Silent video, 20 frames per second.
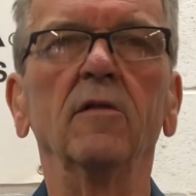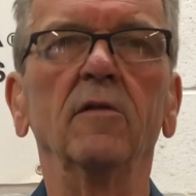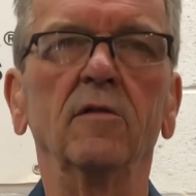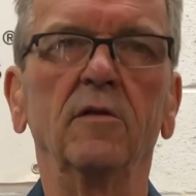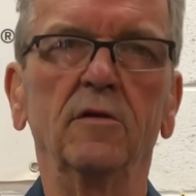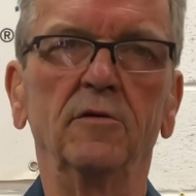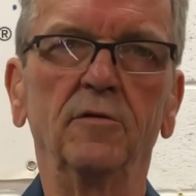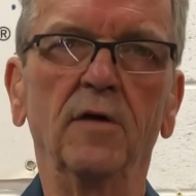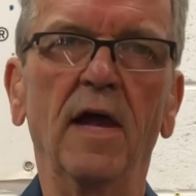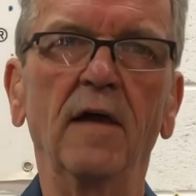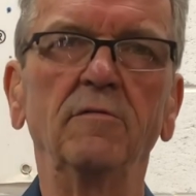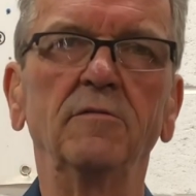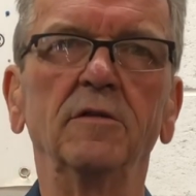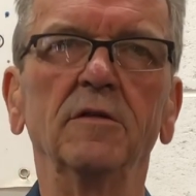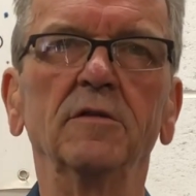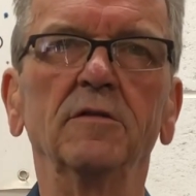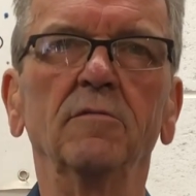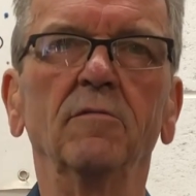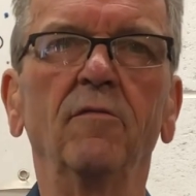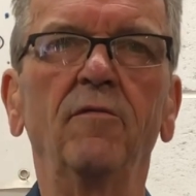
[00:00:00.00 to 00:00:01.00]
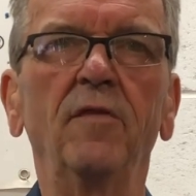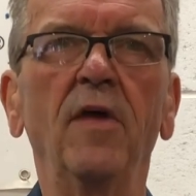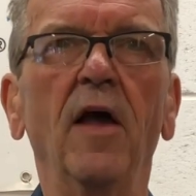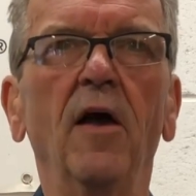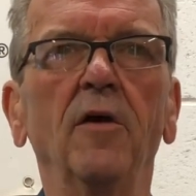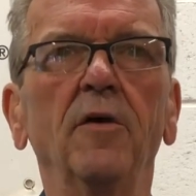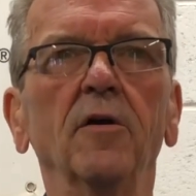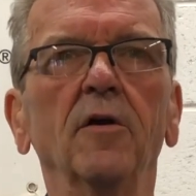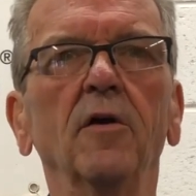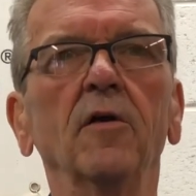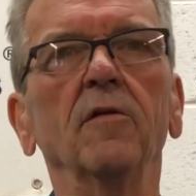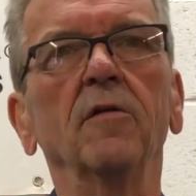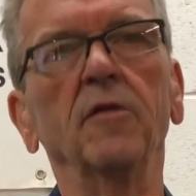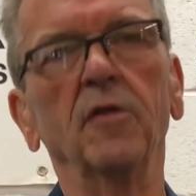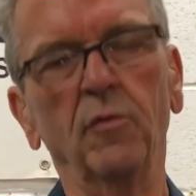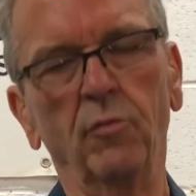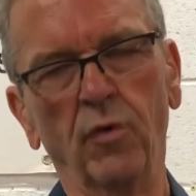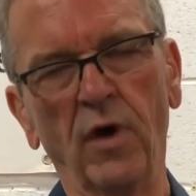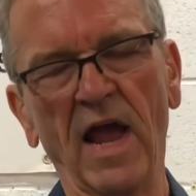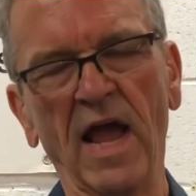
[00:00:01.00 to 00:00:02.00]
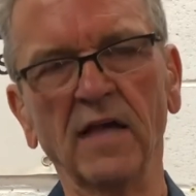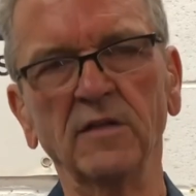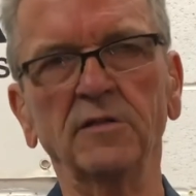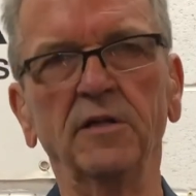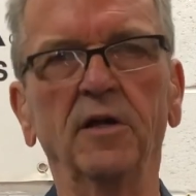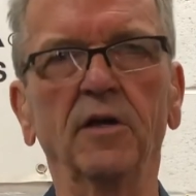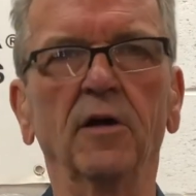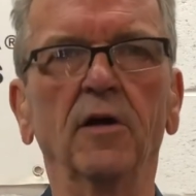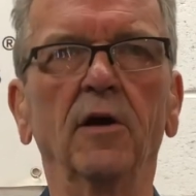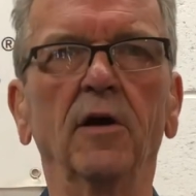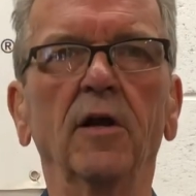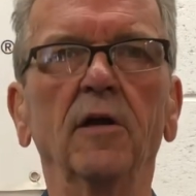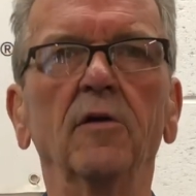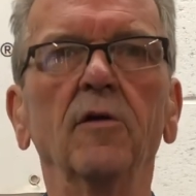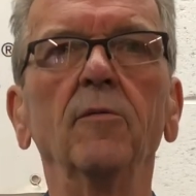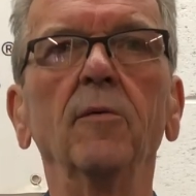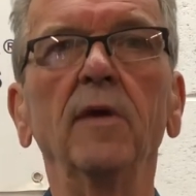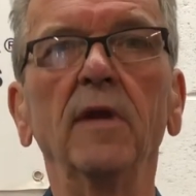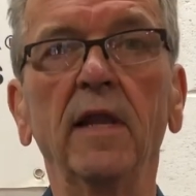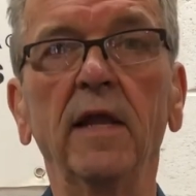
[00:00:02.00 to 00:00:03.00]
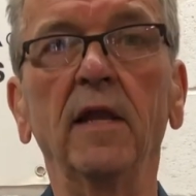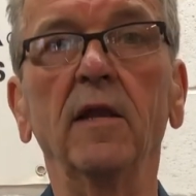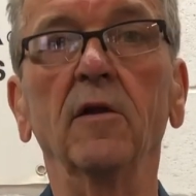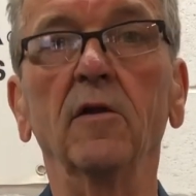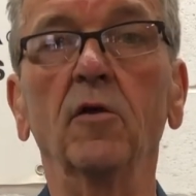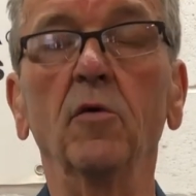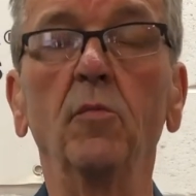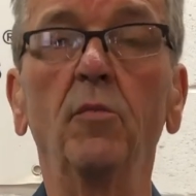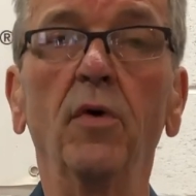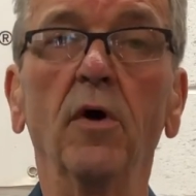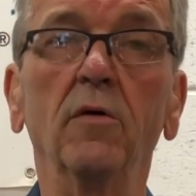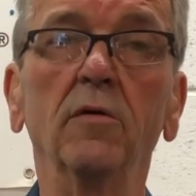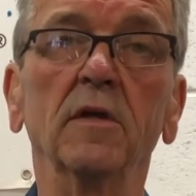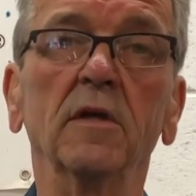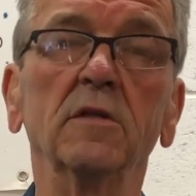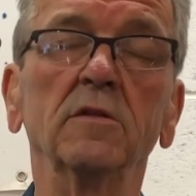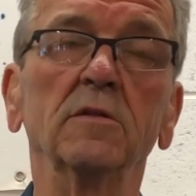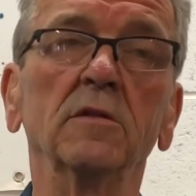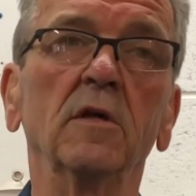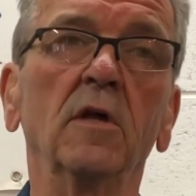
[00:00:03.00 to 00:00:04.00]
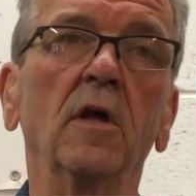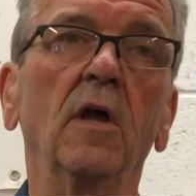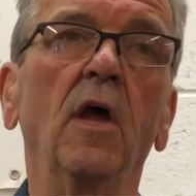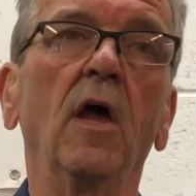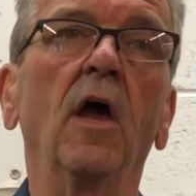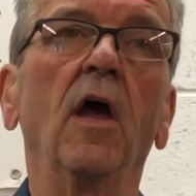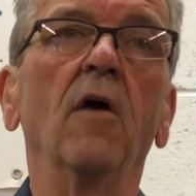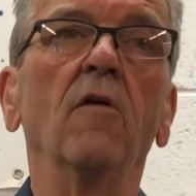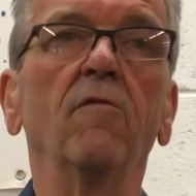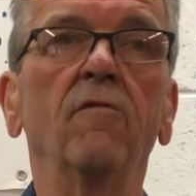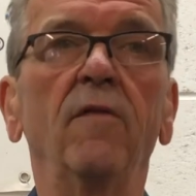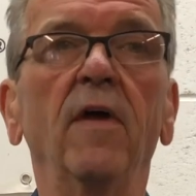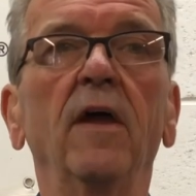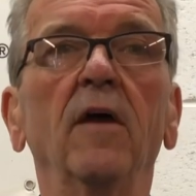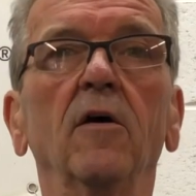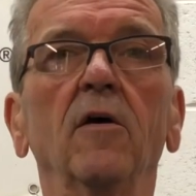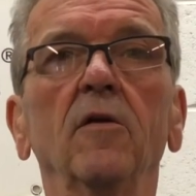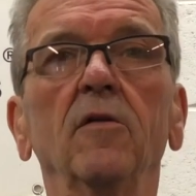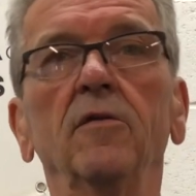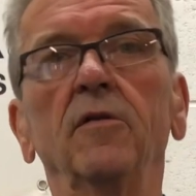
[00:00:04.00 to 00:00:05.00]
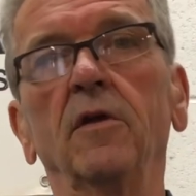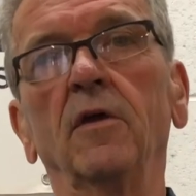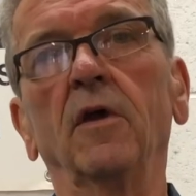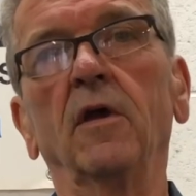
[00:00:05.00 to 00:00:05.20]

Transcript: The drive system failure, the brass gear and the related components failed